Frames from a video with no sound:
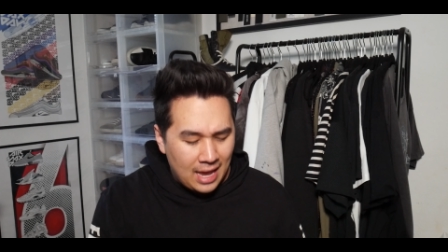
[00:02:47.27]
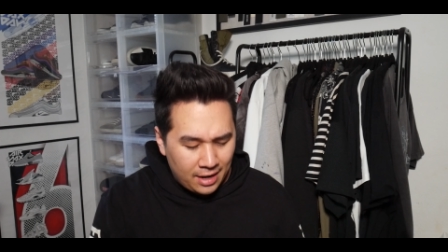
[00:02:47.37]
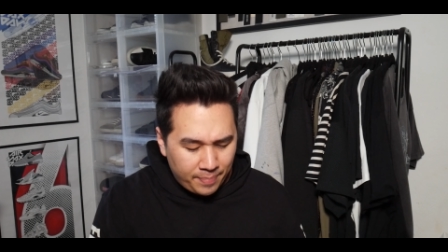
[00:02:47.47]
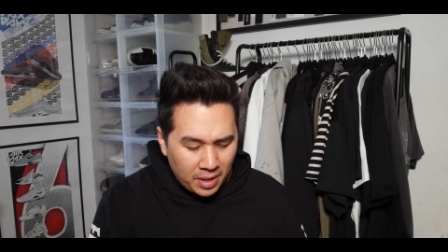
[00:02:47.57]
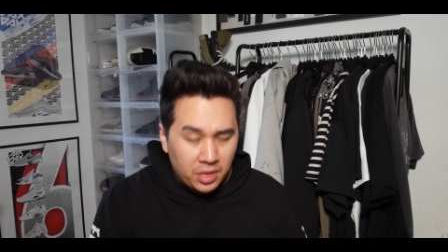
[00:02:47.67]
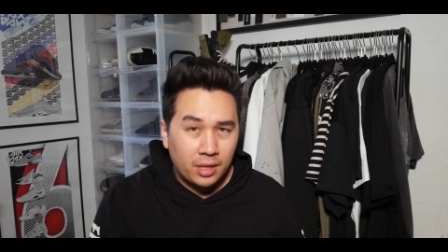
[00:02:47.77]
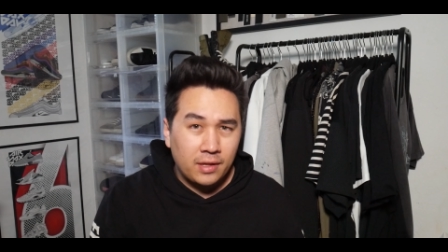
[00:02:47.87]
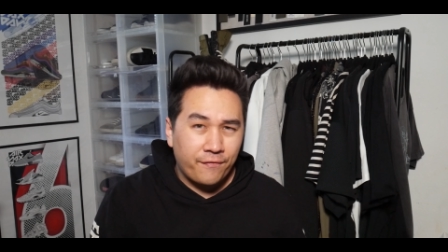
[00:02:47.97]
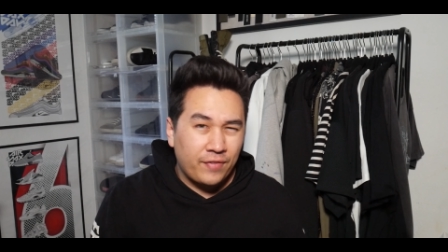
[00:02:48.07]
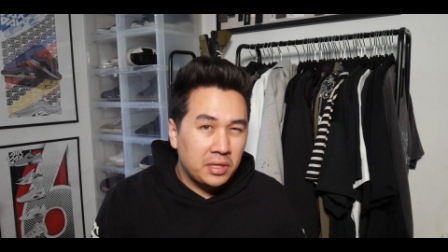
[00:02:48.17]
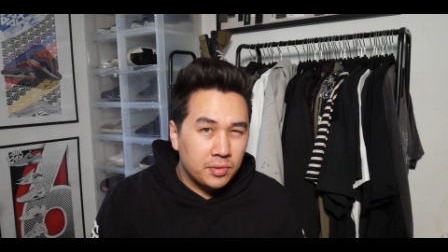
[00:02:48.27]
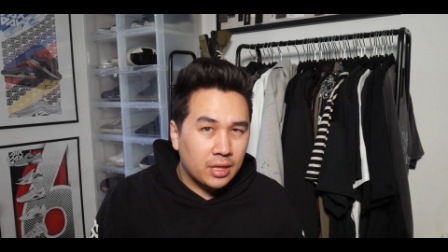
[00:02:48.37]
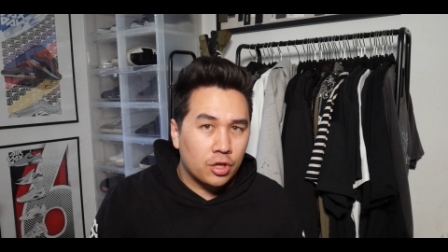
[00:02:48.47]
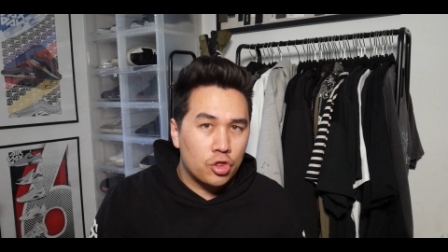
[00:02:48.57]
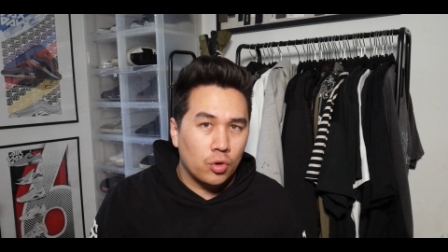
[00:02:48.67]
It basically feels
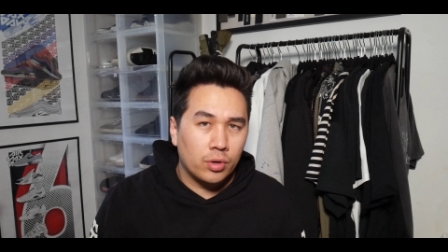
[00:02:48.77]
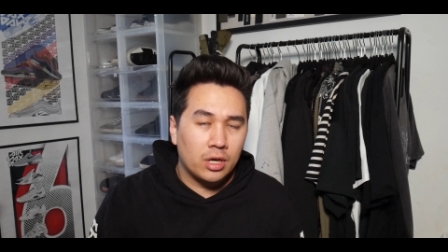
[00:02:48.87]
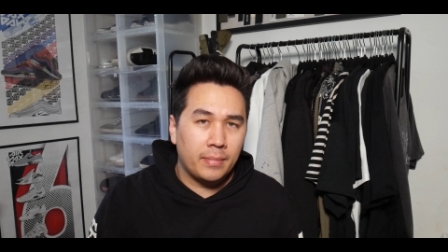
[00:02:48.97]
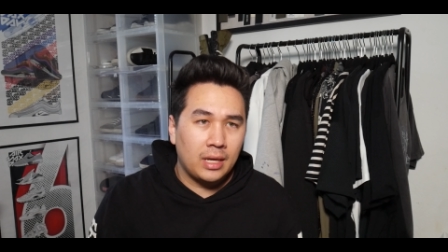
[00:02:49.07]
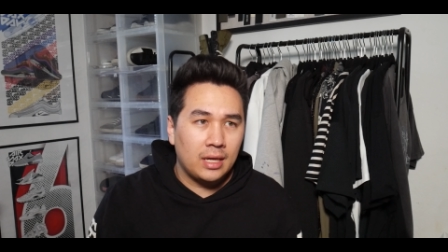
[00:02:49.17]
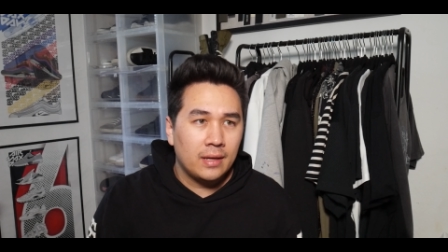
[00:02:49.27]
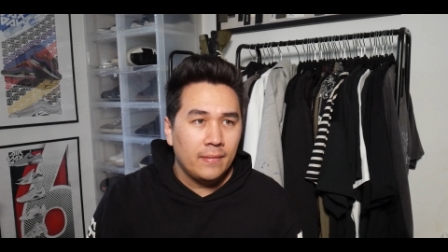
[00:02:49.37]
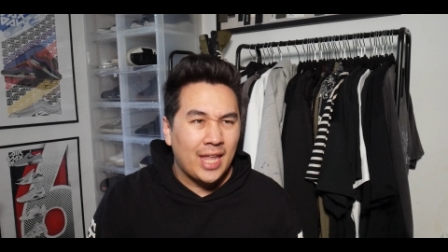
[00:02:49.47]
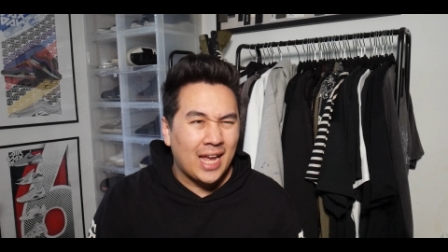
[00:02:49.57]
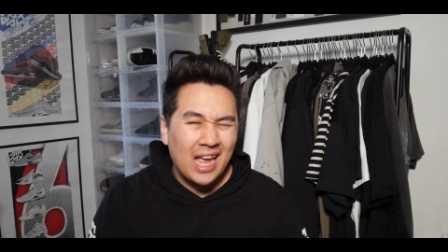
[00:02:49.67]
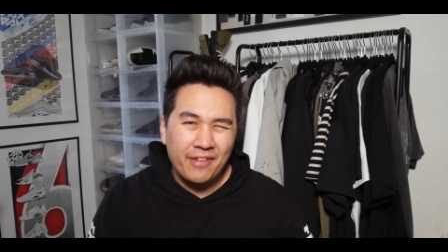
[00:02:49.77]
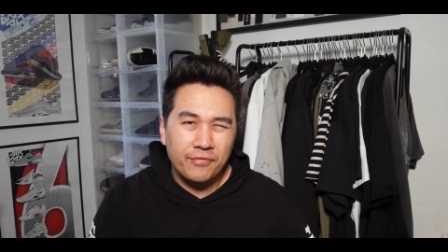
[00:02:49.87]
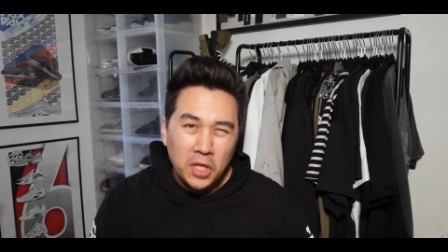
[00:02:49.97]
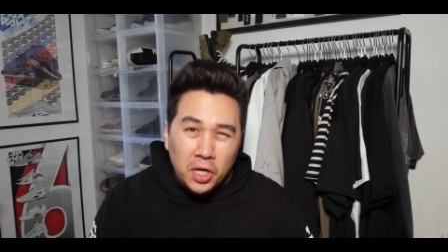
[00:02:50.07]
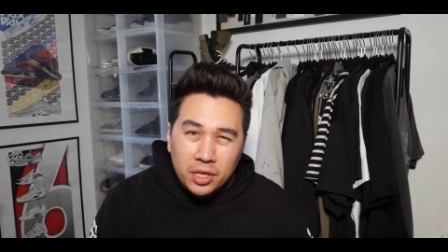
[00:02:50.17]
like a Jordan to me. It kind
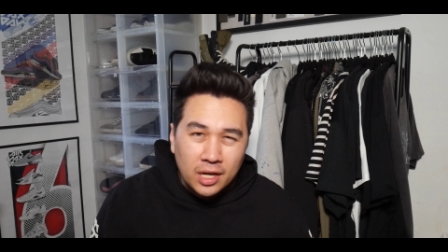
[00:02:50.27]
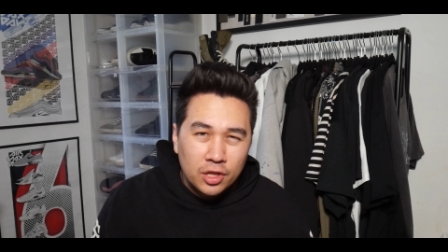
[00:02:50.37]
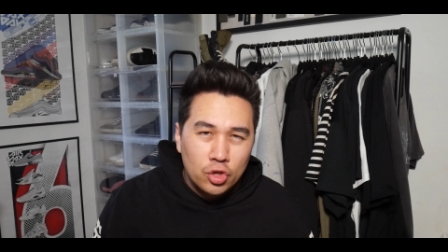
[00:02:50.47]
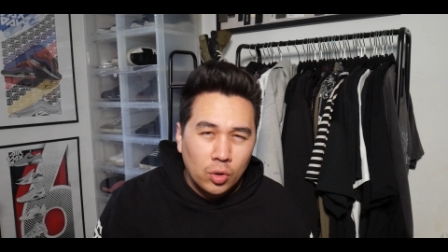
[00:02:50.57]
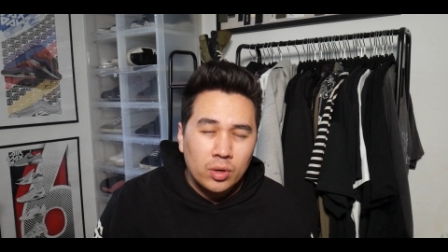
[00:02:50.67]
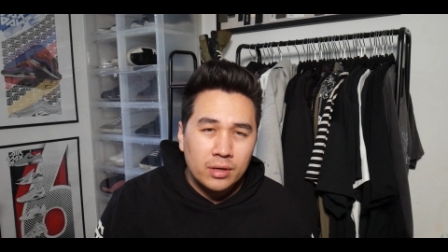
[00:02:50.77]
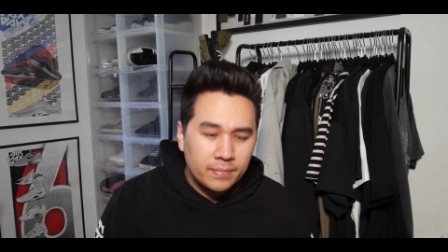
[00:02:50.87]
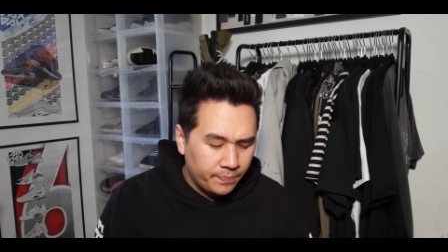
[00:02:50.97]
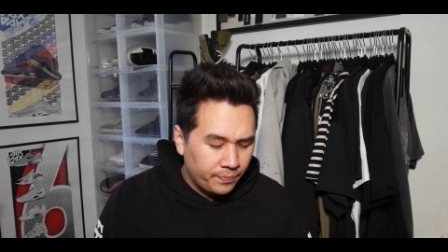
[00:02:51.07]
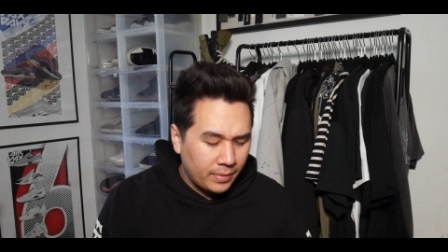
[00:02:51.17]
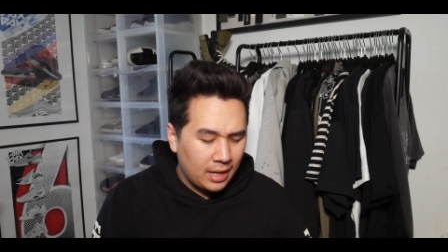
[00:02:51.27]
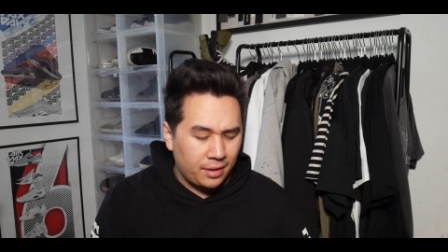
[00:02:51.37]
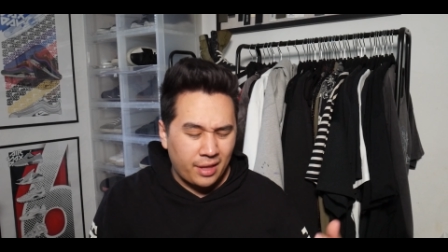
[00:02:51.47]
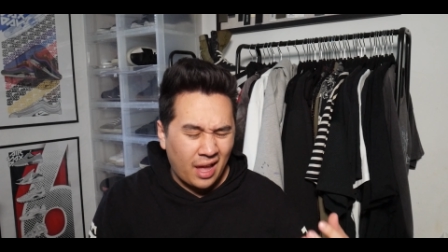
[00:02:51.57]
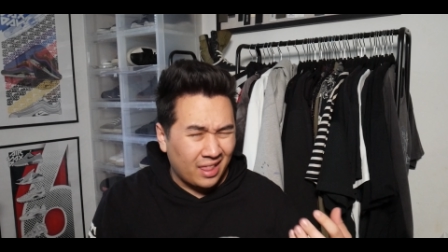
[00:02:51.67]
of looks like a Jordan
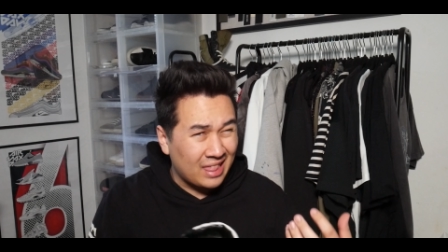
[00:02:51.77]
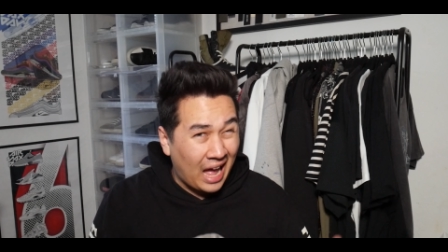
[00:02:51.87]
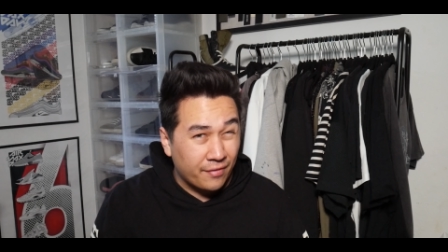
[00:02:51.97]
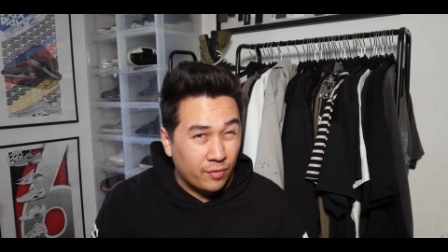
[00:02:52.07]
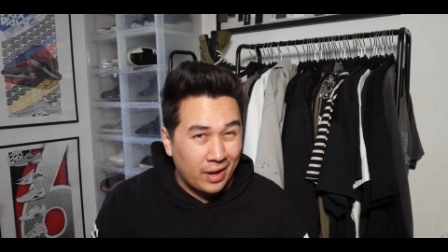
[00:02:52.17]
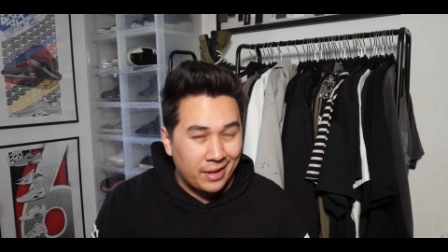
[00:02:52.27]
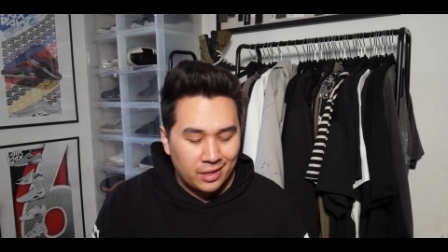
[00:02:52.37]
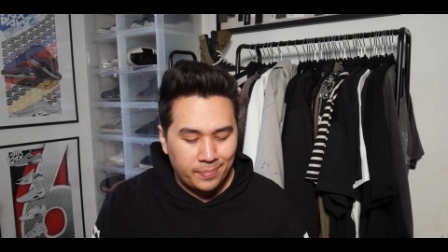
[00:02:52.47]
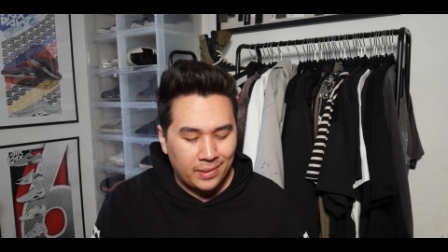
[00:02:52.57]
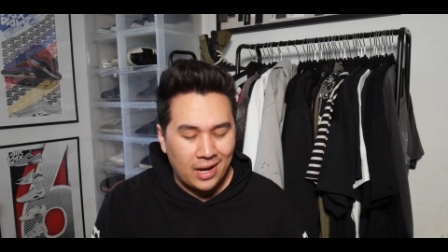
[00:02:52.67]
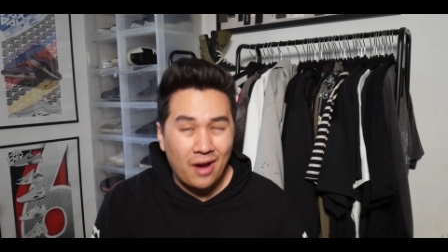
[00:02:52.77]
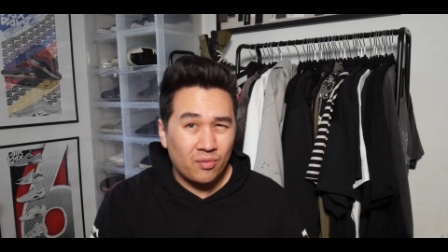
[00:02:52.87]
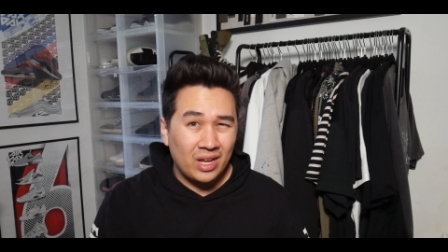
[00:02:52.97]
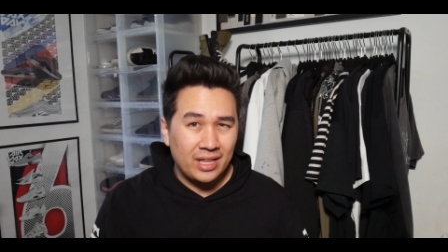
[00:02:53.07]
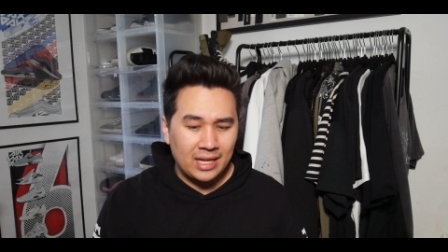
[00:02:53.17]
in a lot of ways, but not
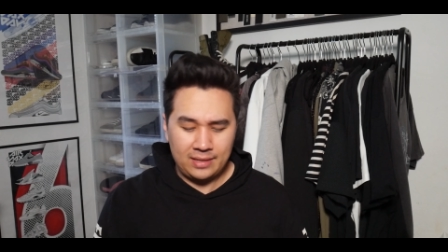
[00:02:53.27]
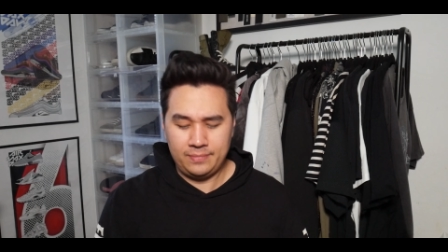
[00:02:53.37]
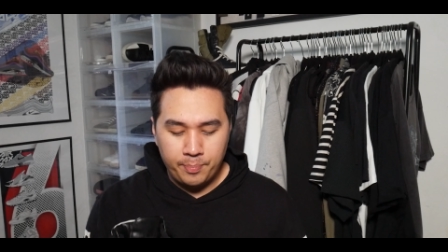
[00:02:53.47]
really.